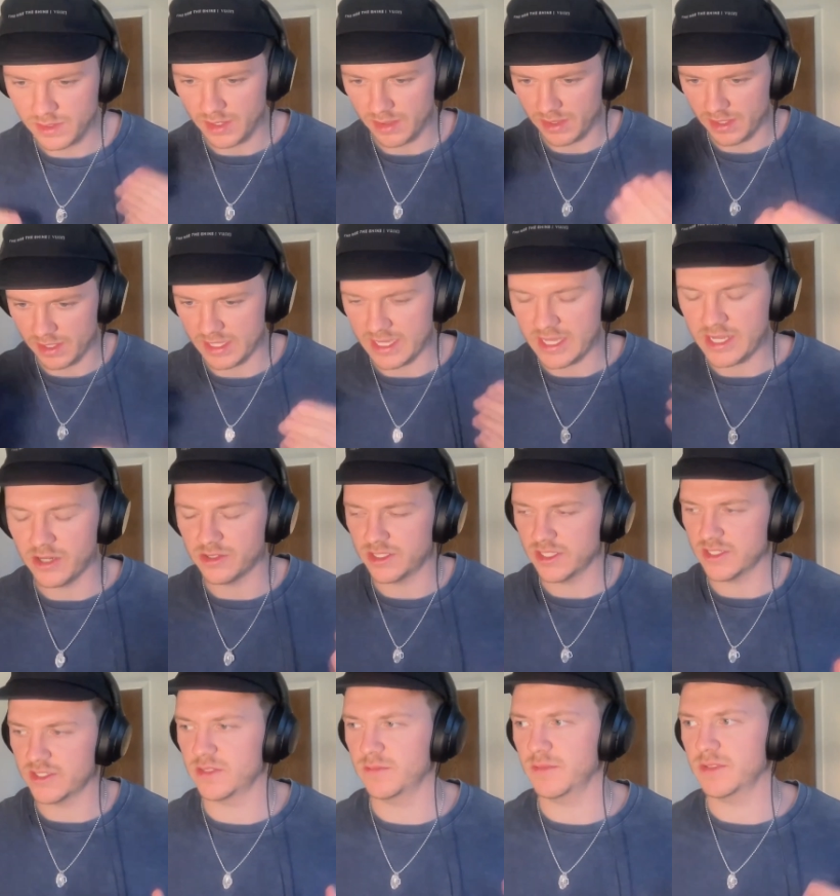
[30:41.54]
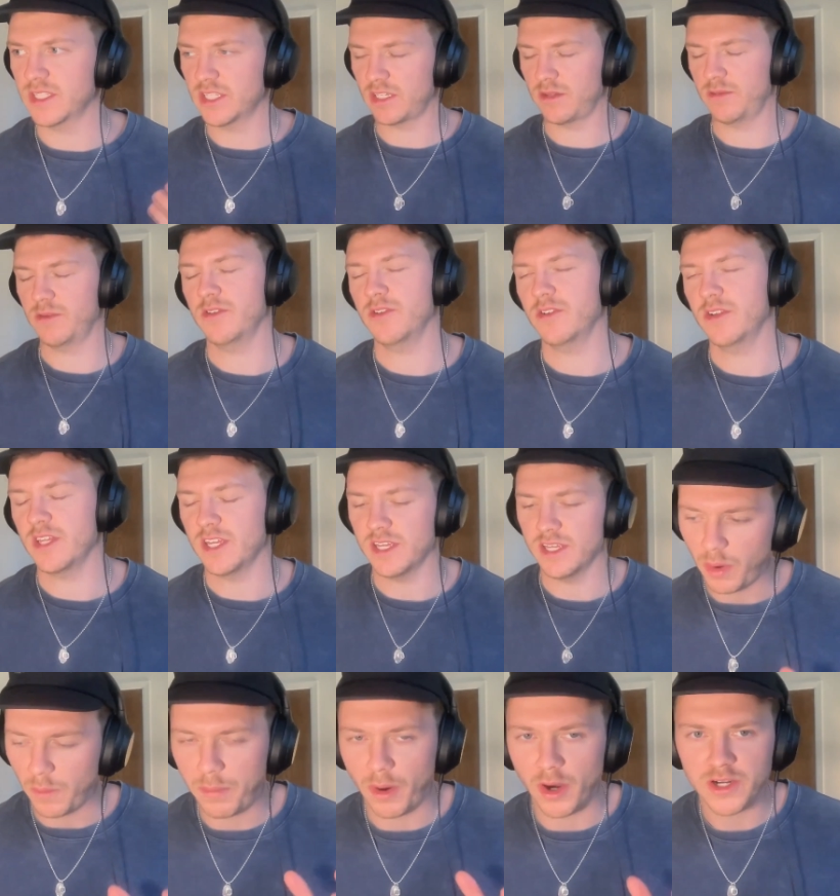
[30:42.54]
the ecosystem, within the
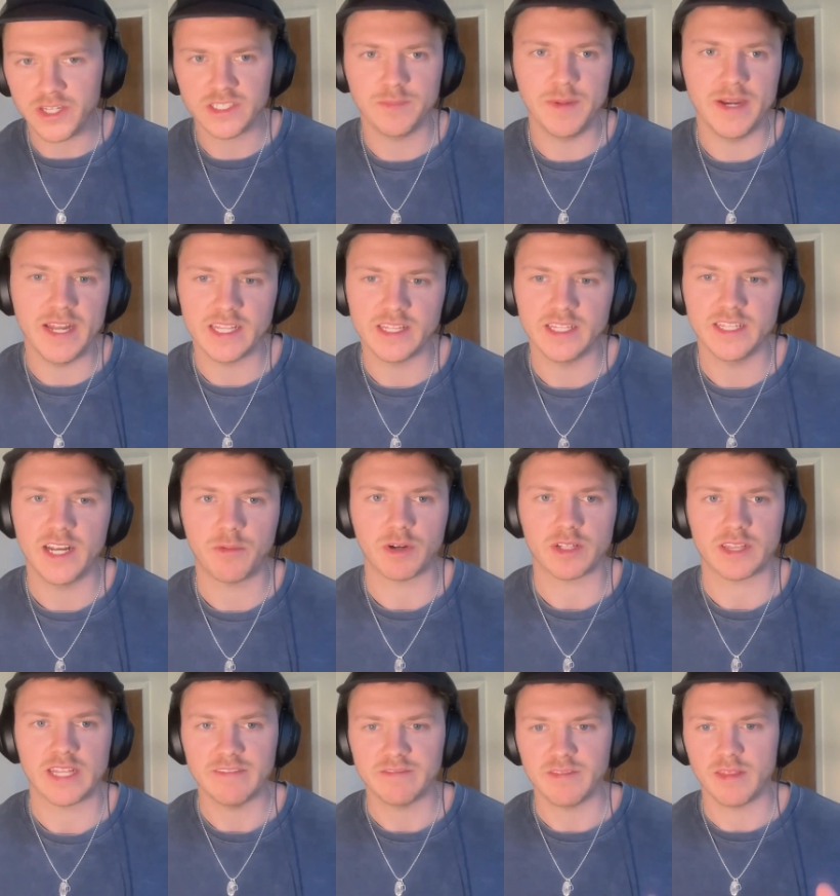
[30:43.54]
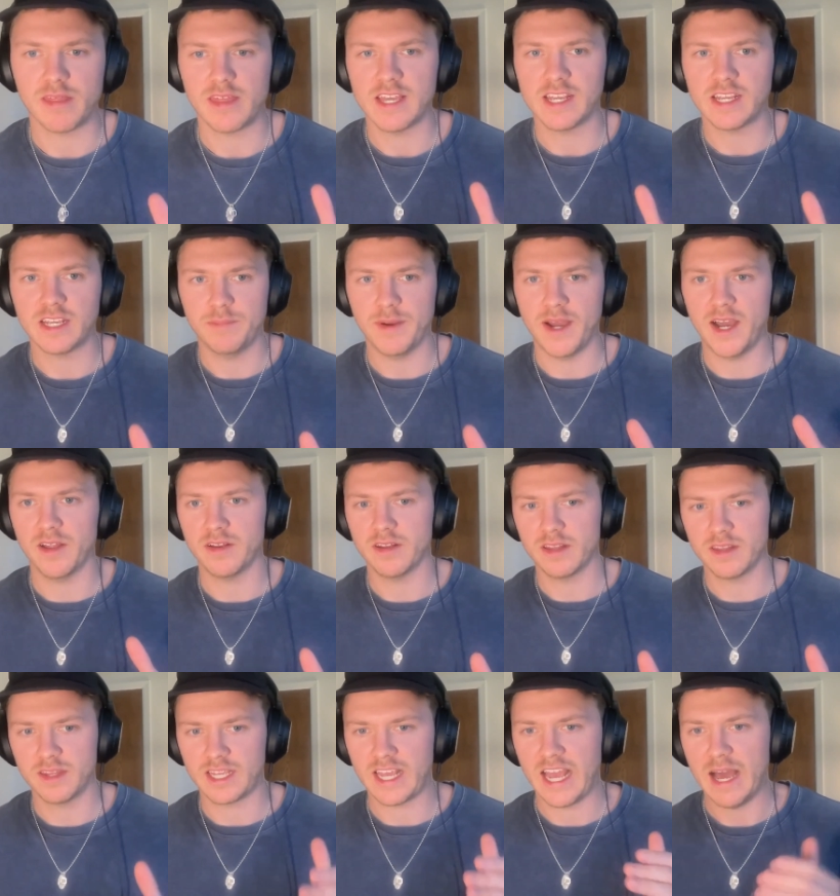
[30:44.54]
community, participating in the network, they have to think about
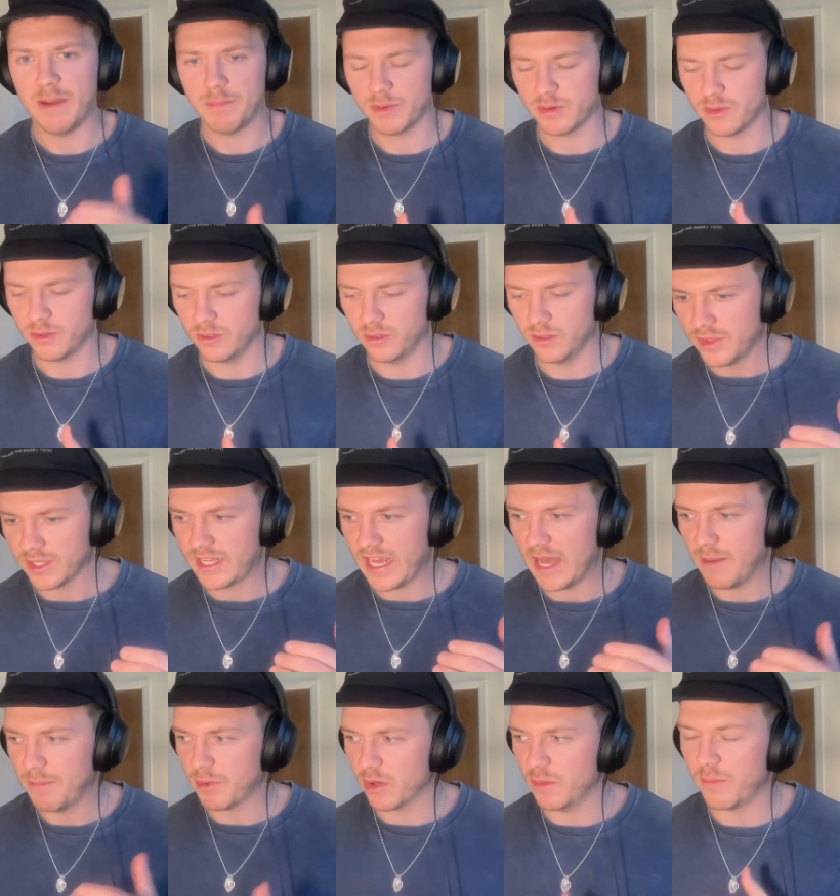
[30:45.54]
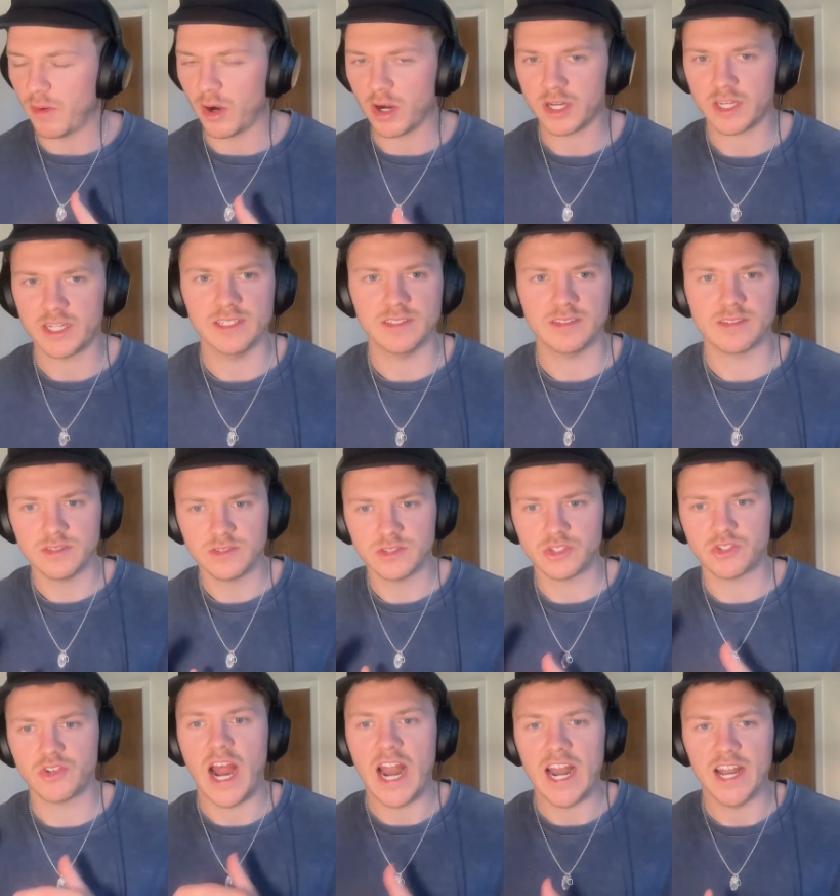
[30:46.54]
the capital markets
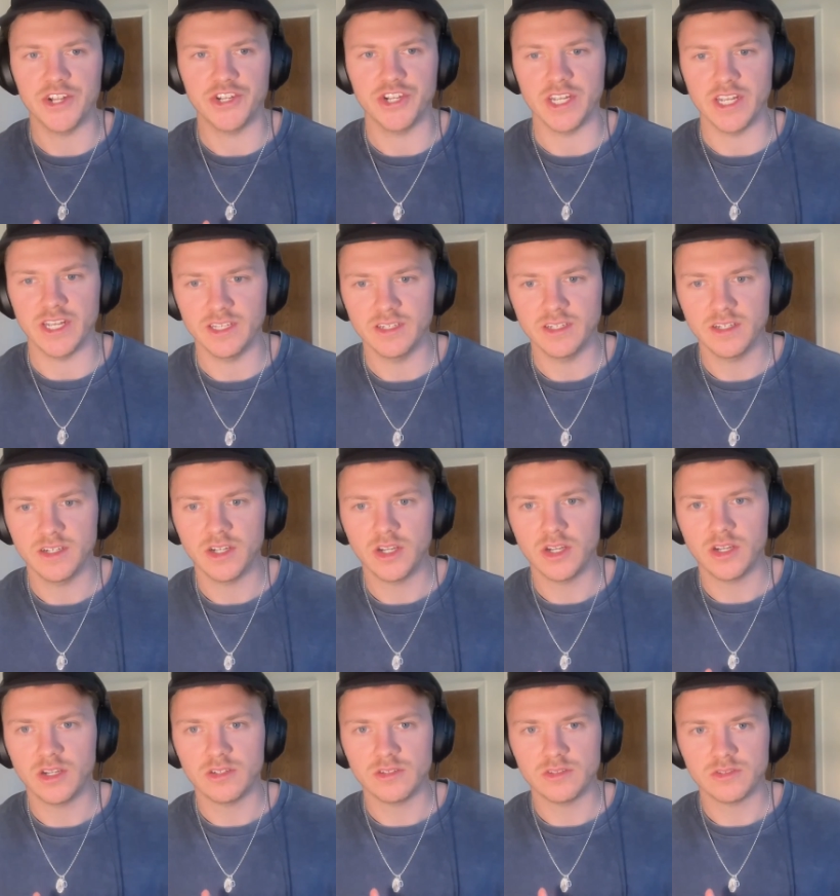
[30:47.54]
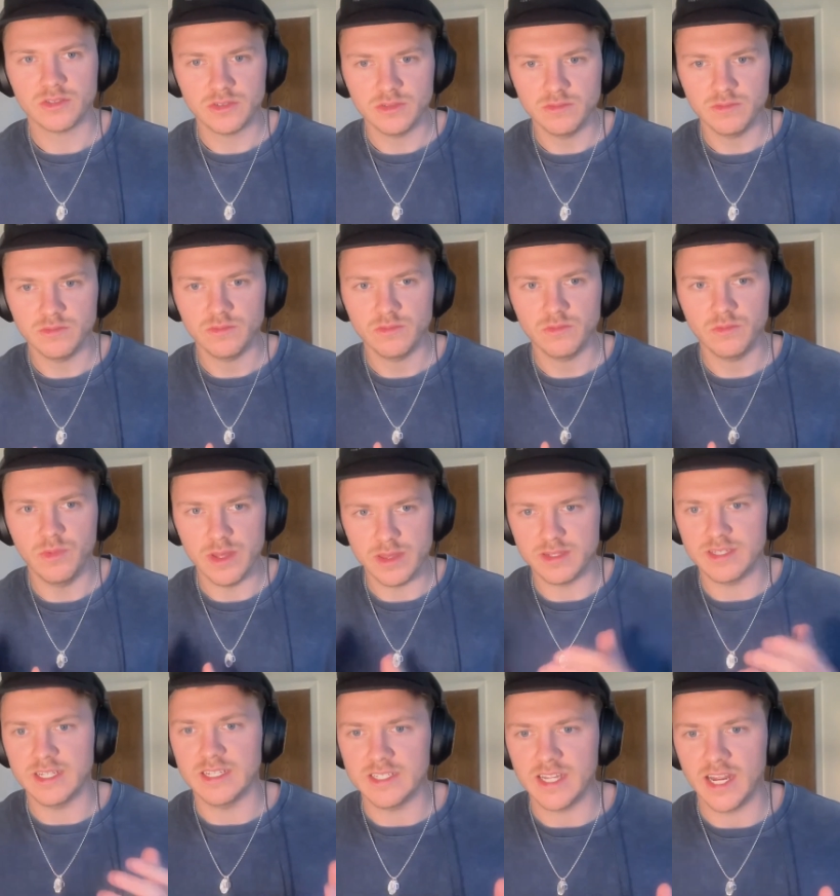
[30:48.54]
strategy with
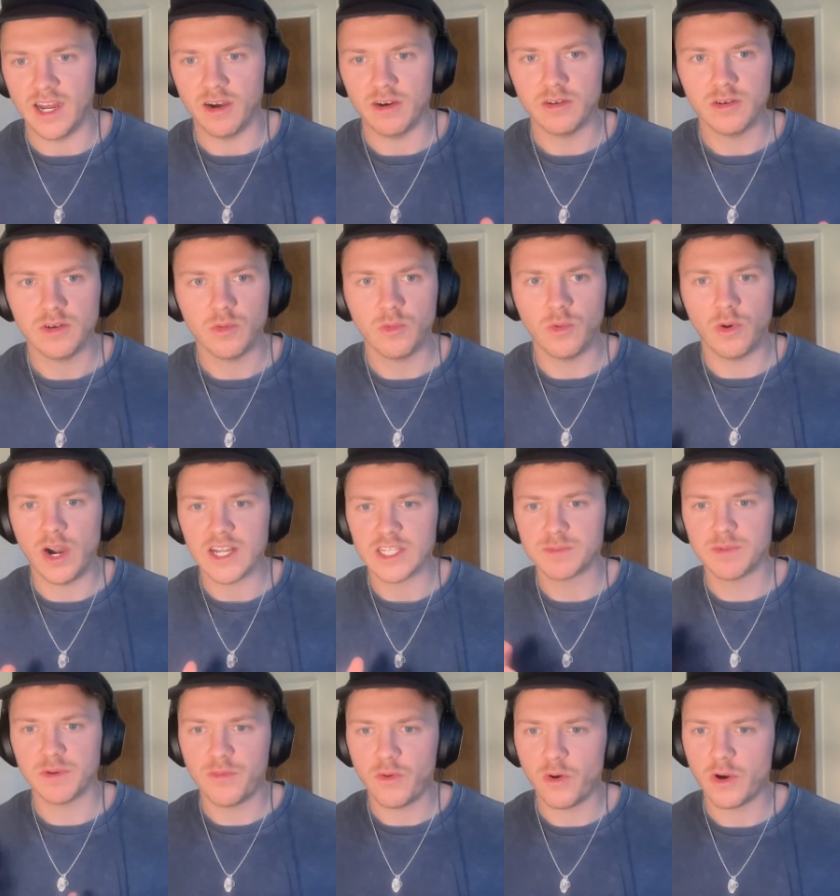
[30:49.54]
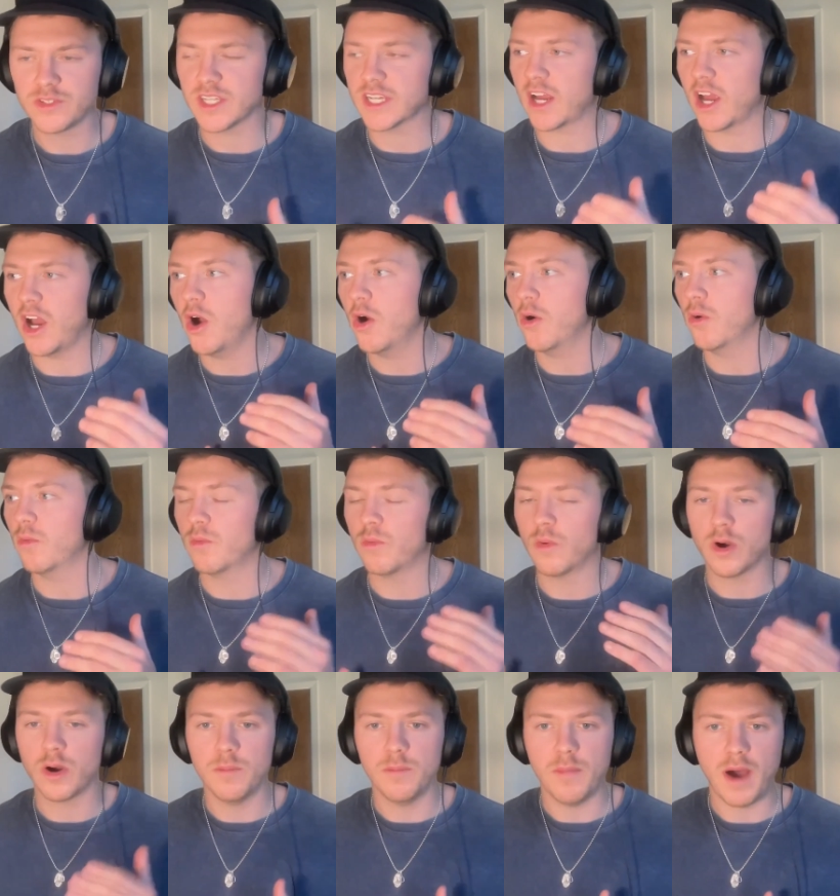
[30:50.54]
dTAO. Whereas before it's like, oh,
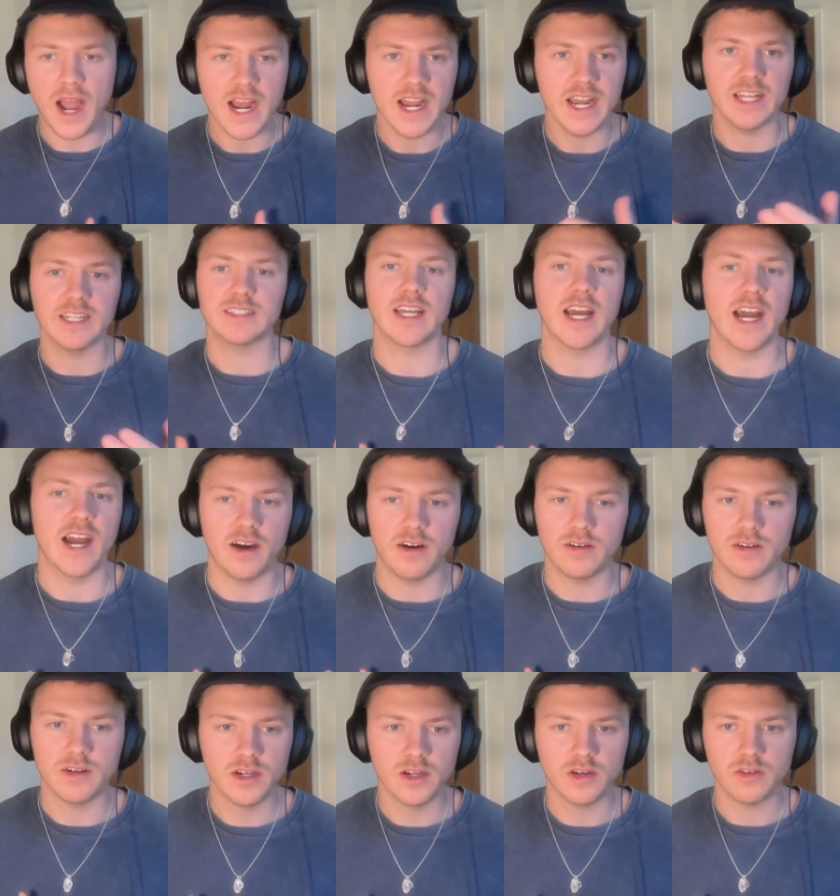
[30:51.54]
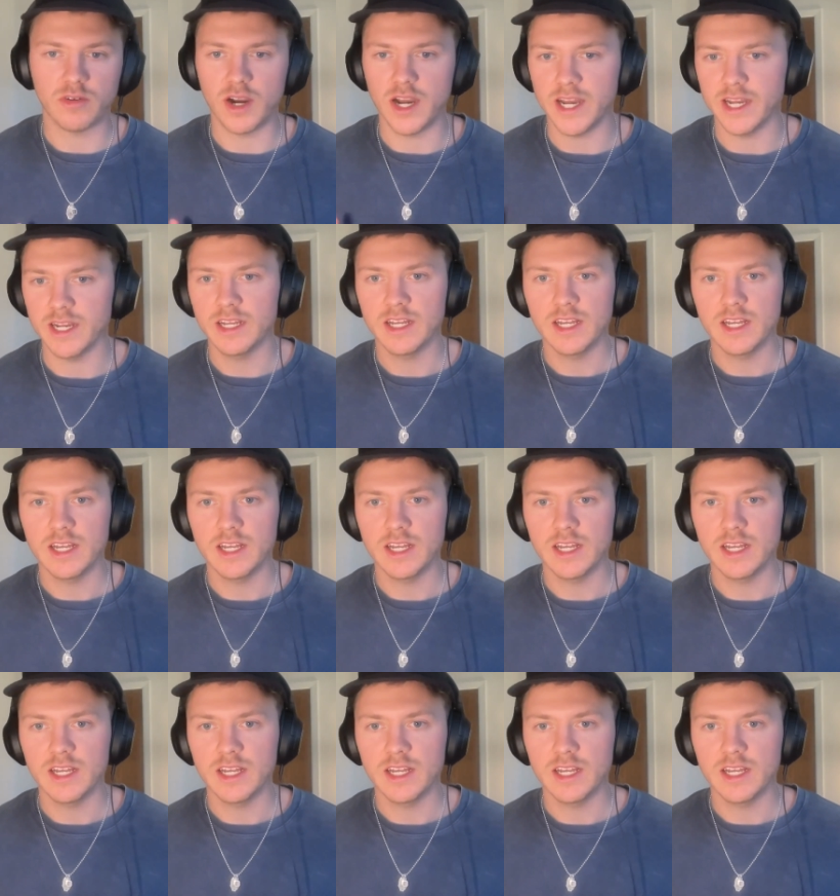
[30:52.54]
we're mining TAO, right?